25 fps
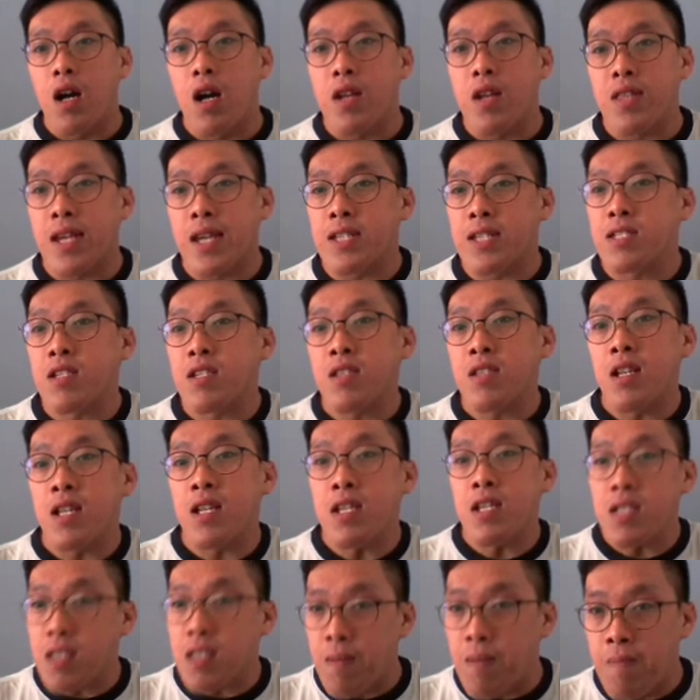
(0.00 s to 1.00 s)
there's
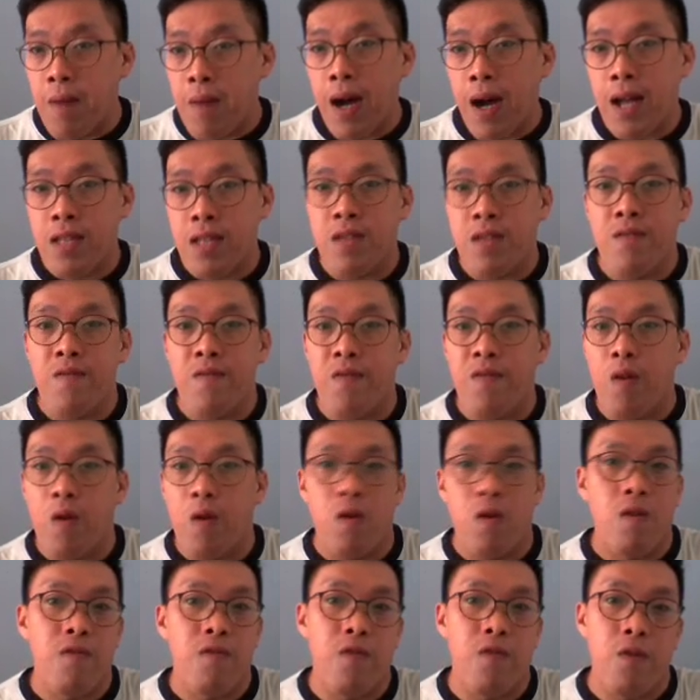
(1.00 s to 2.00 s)
certainly demand
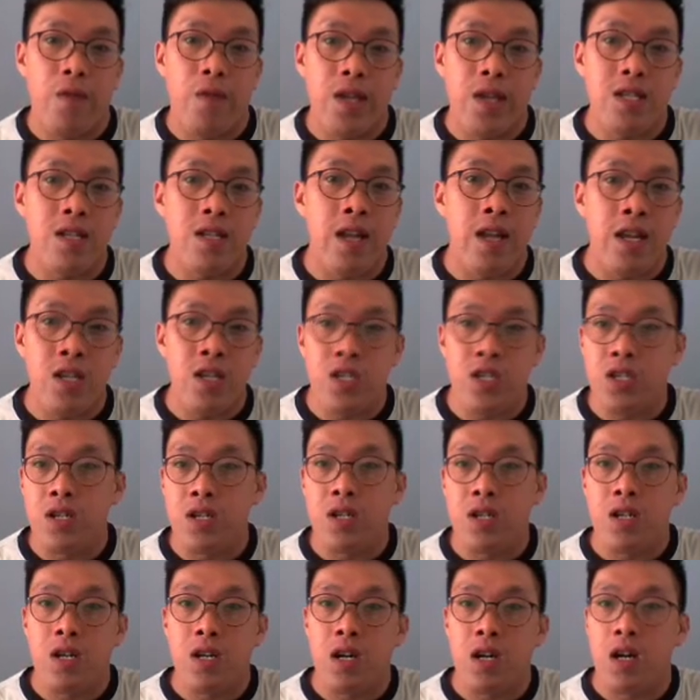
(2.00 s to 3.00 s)
for
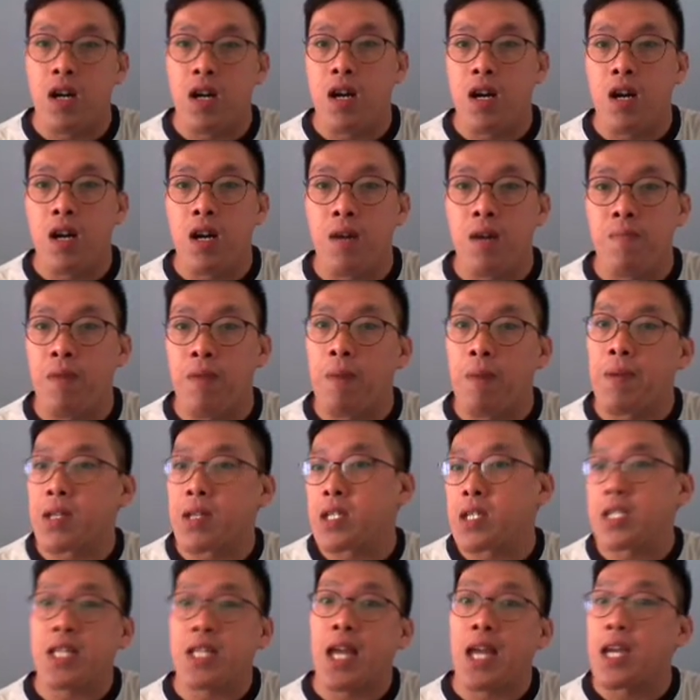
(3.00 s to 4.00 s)
residential
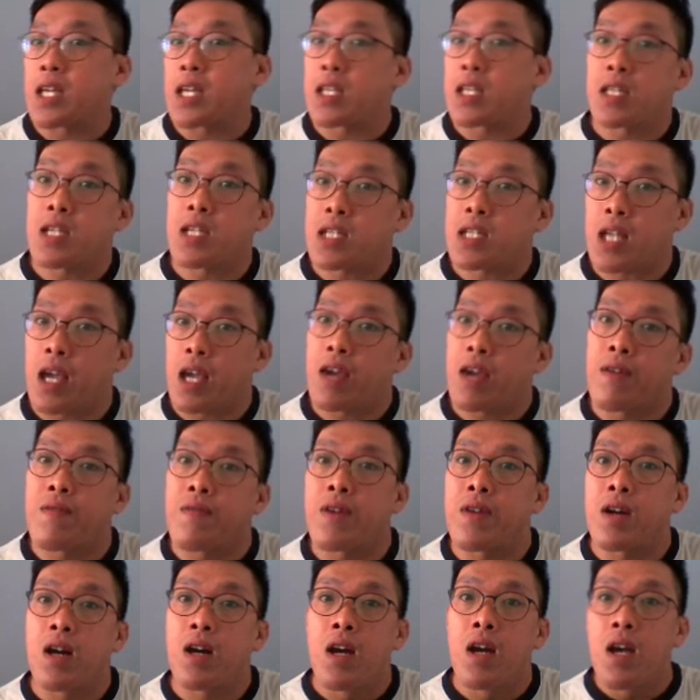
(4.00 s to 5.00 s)
properties that in this
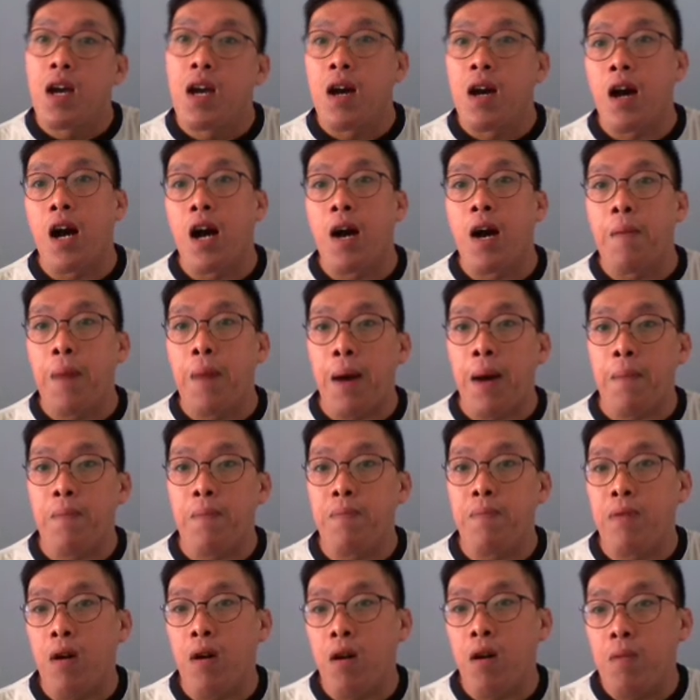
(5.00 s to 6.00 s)
area,
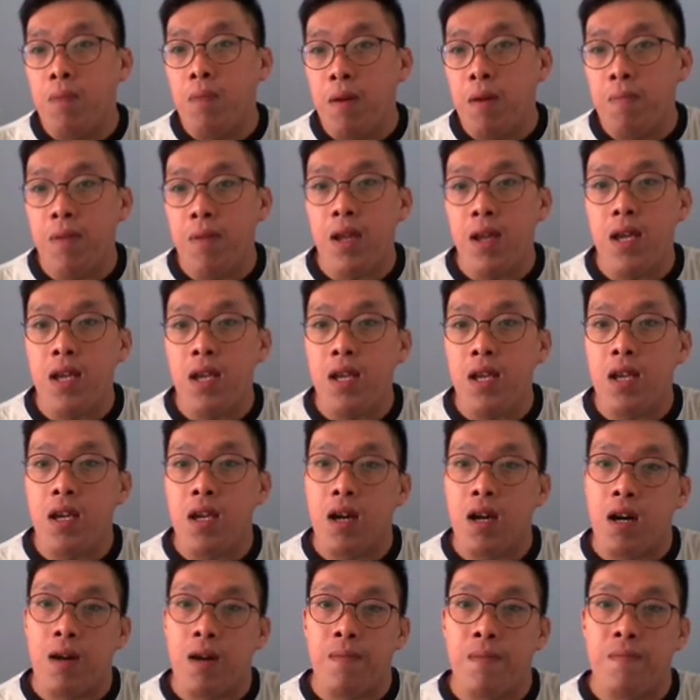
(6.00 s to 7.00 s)
but probably
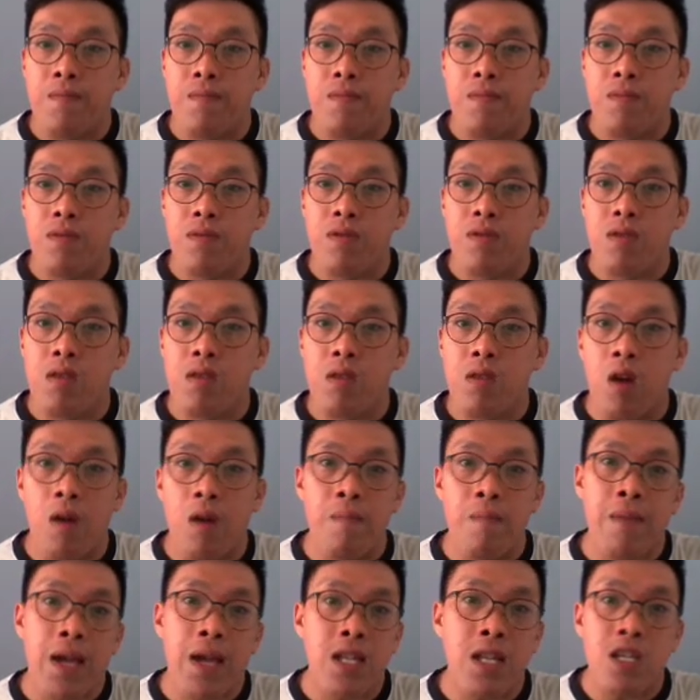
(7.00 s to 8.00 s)

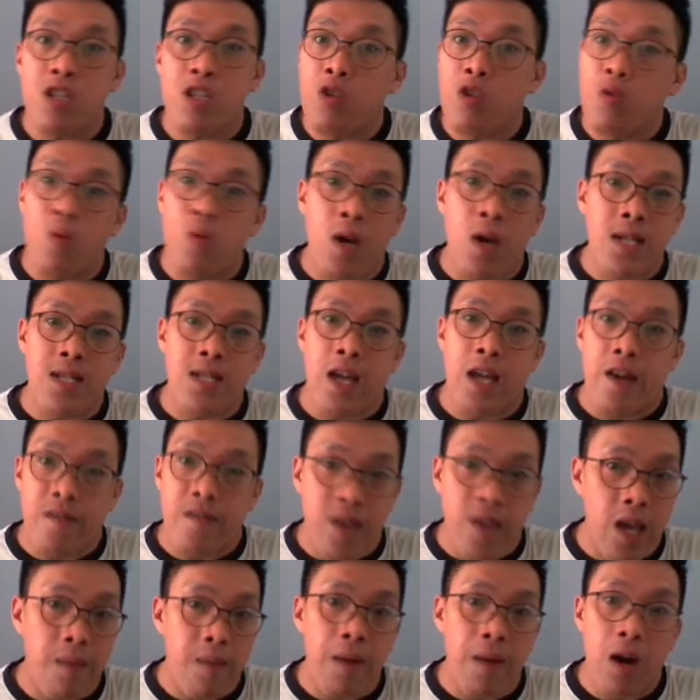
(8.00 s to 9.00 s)
not many new ones
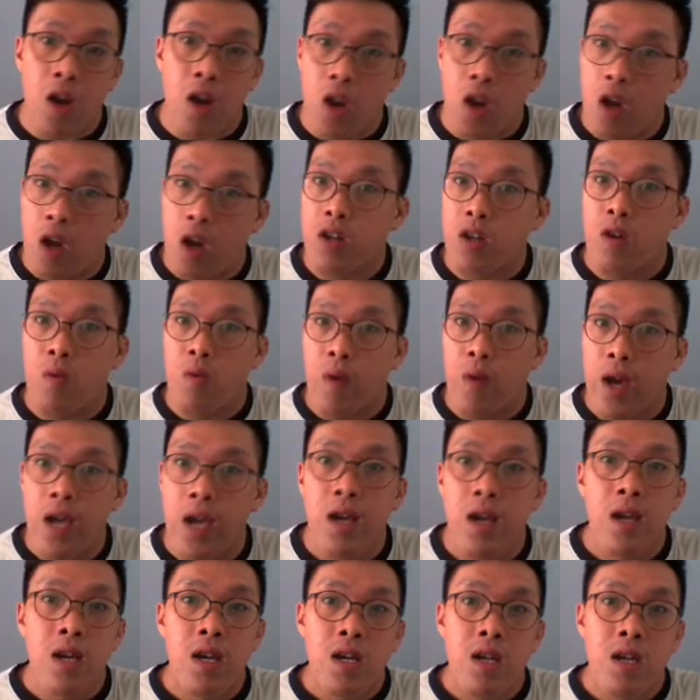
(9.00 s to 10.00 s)
that came out along the
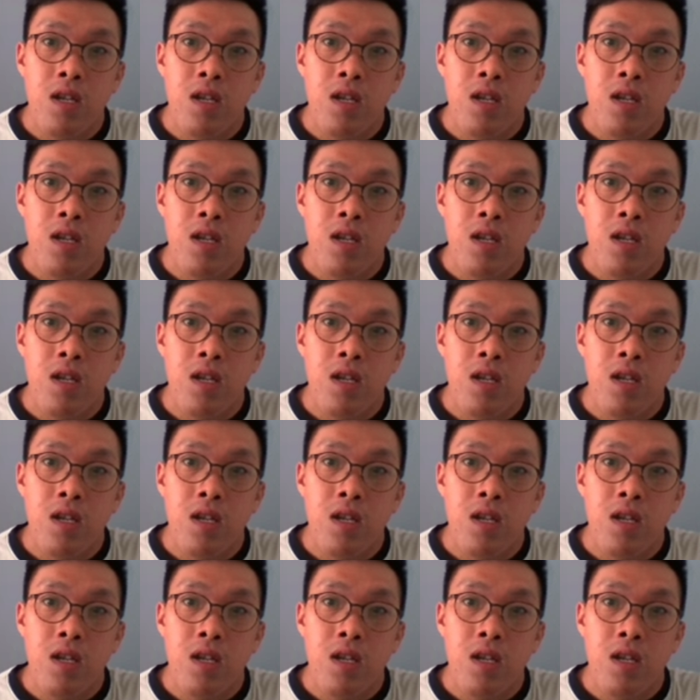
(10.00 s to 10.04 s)
way.